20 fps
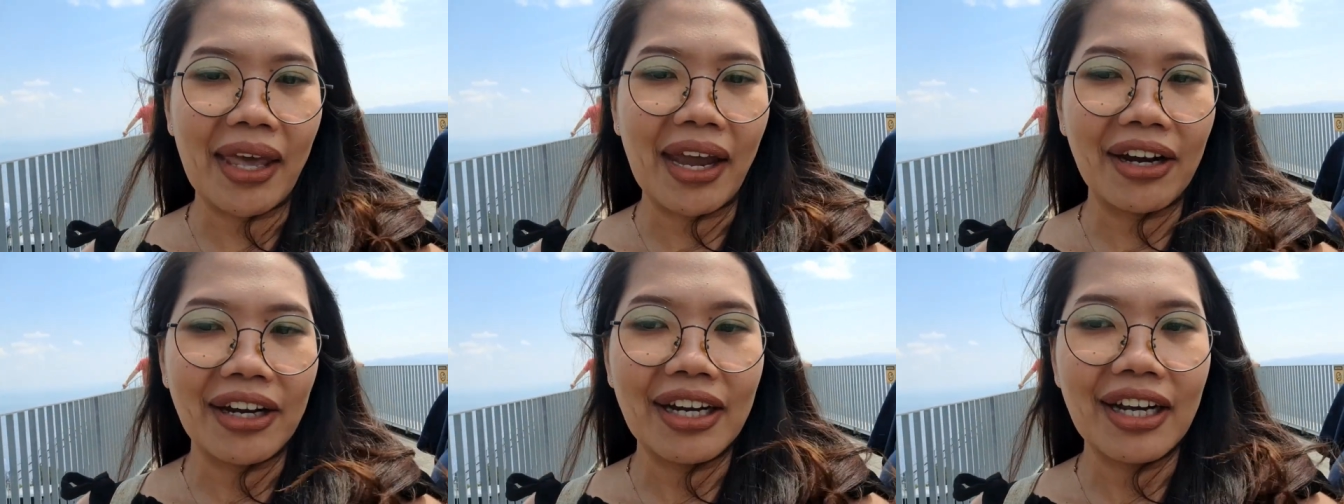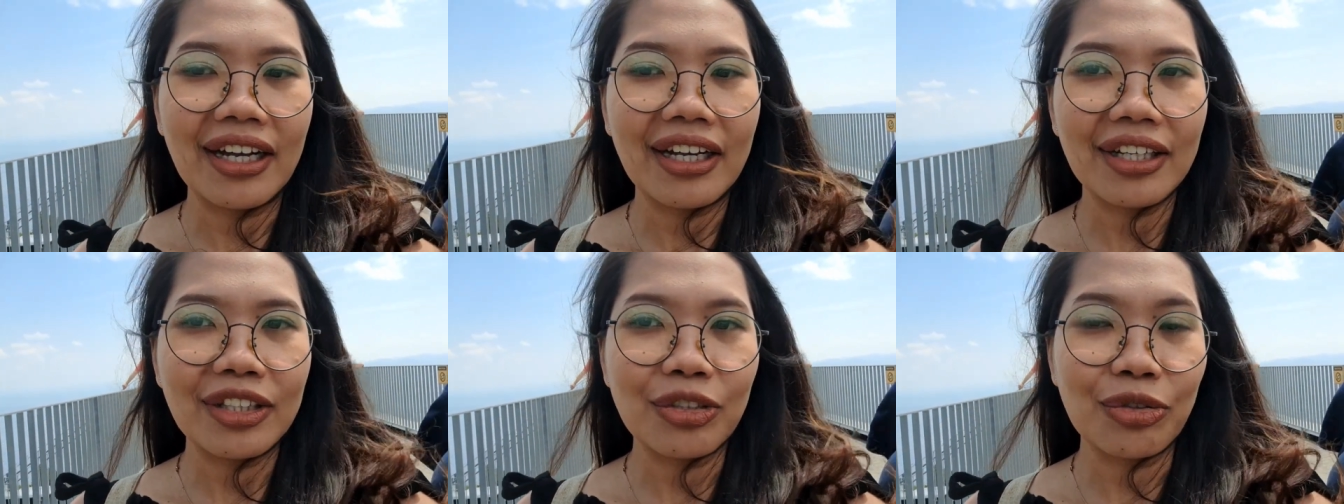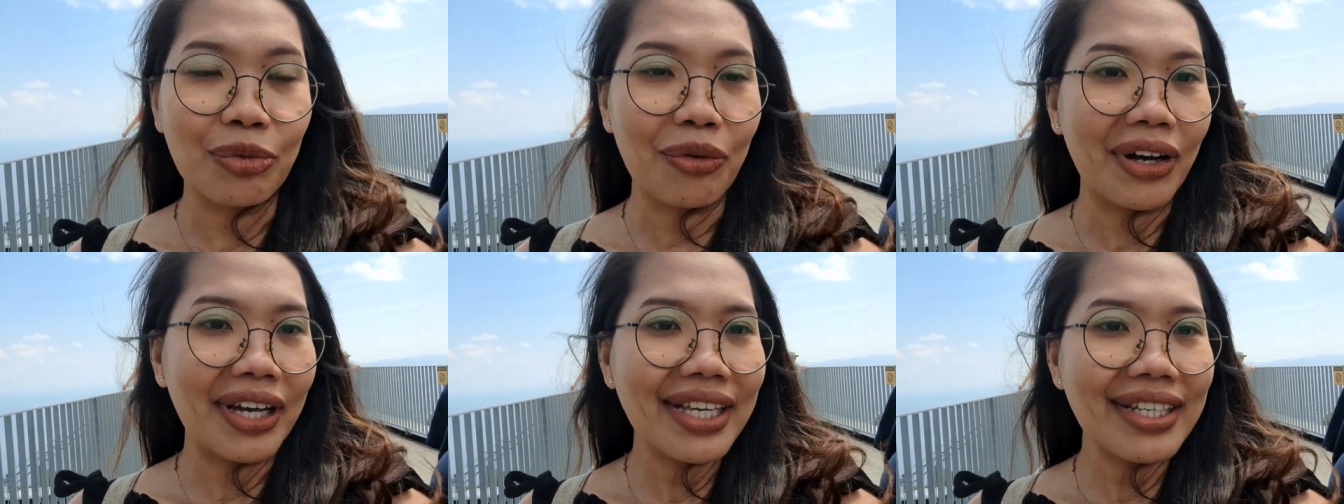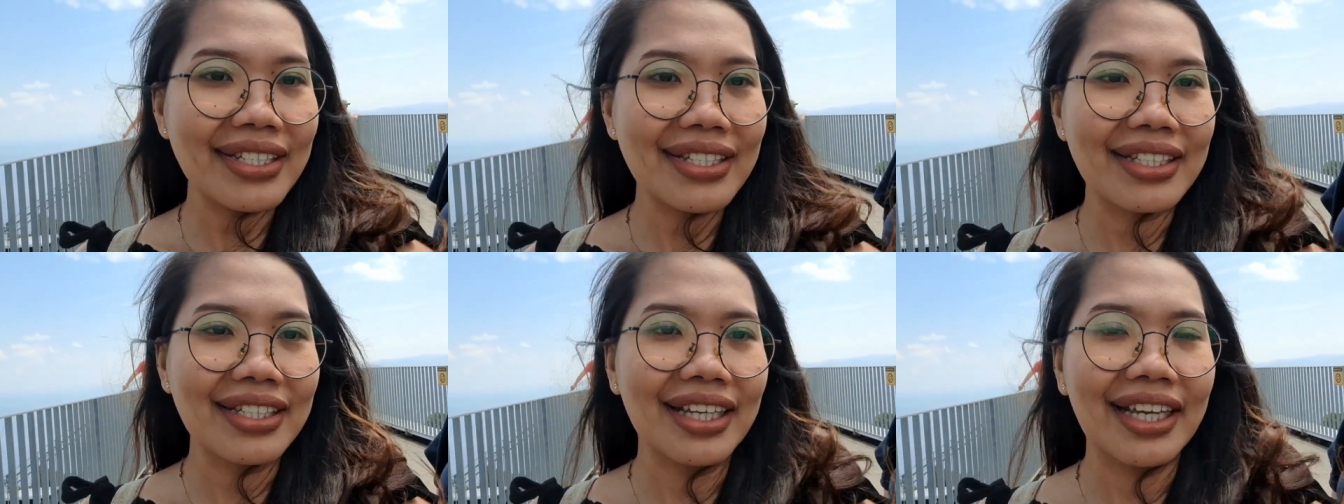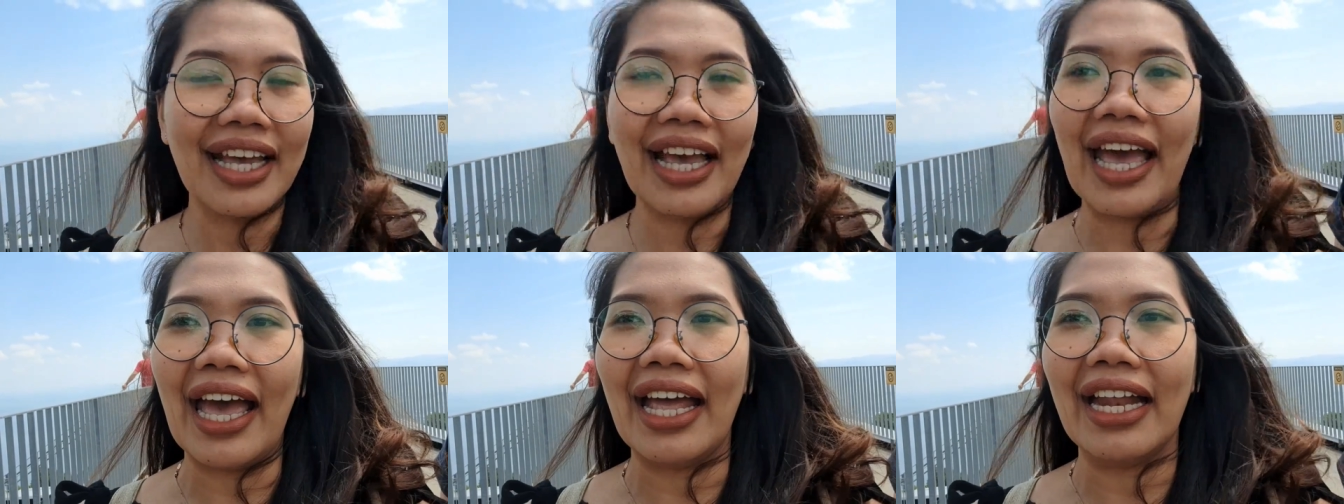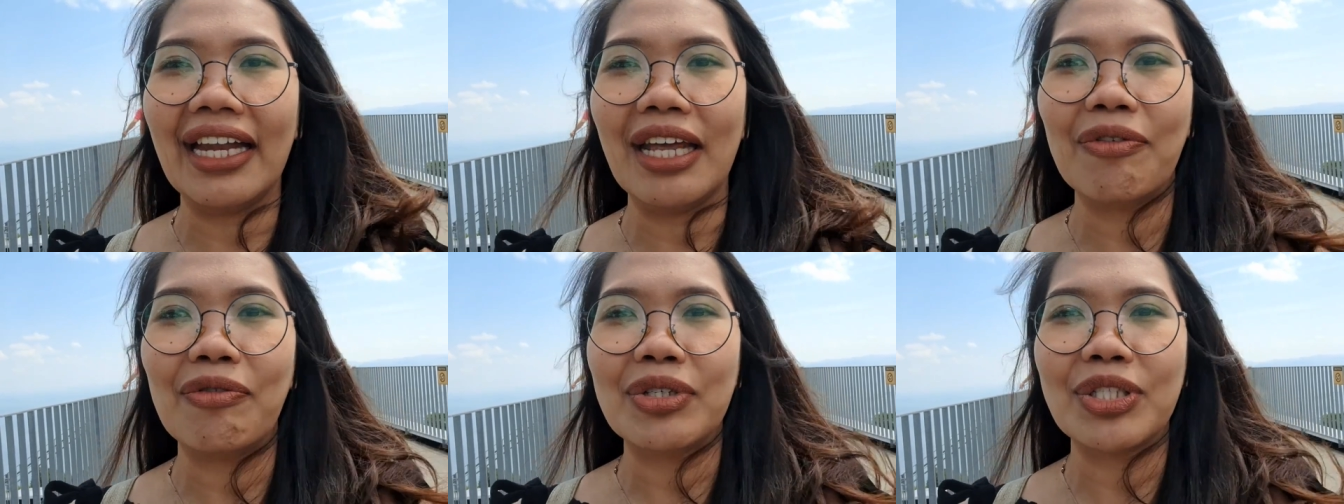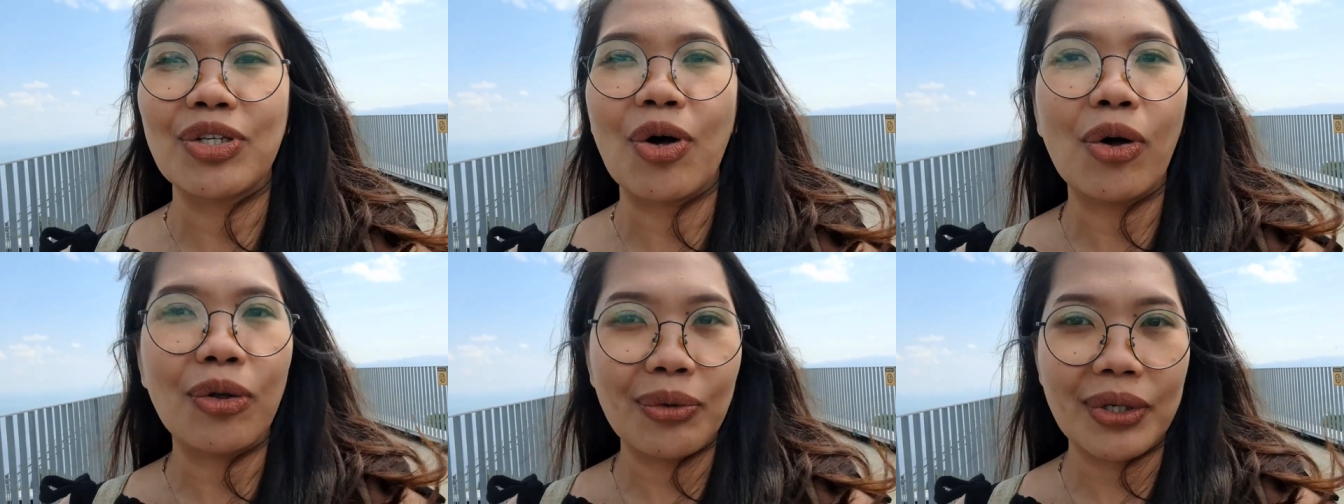area twice and it
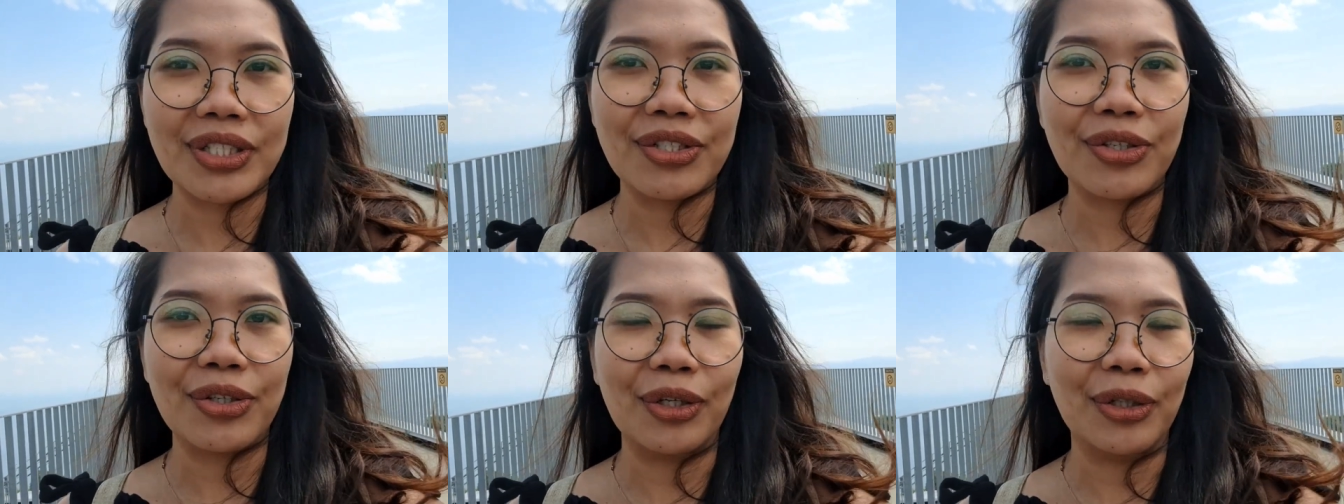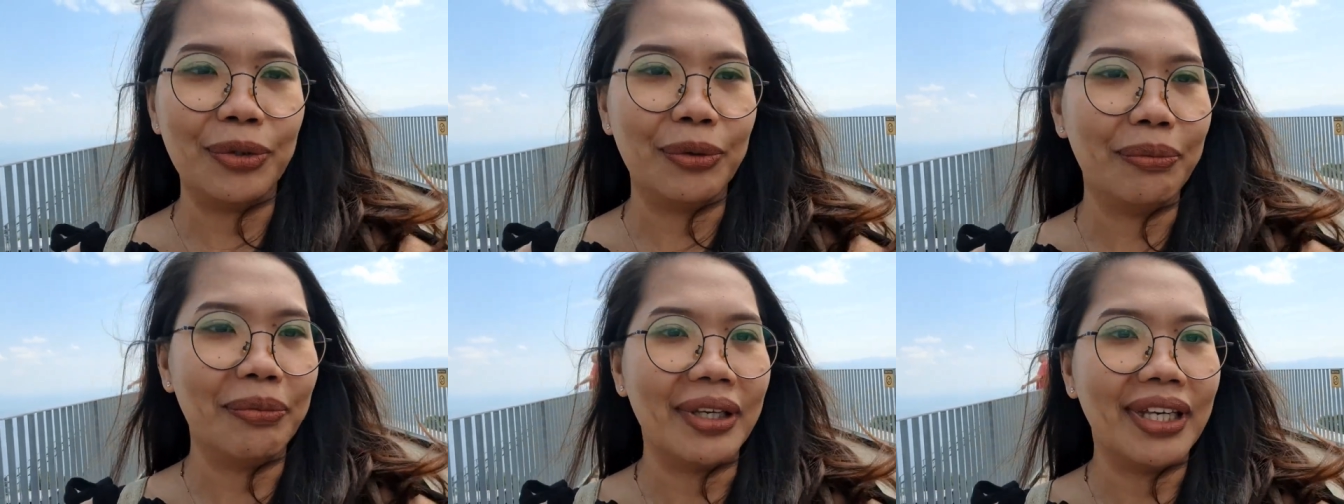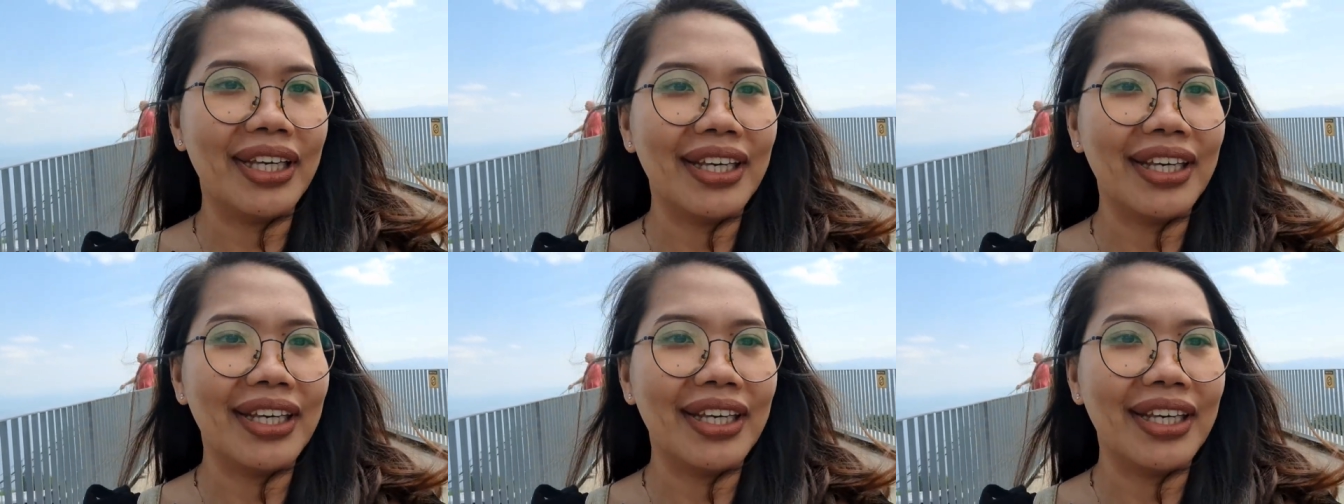was always gloomy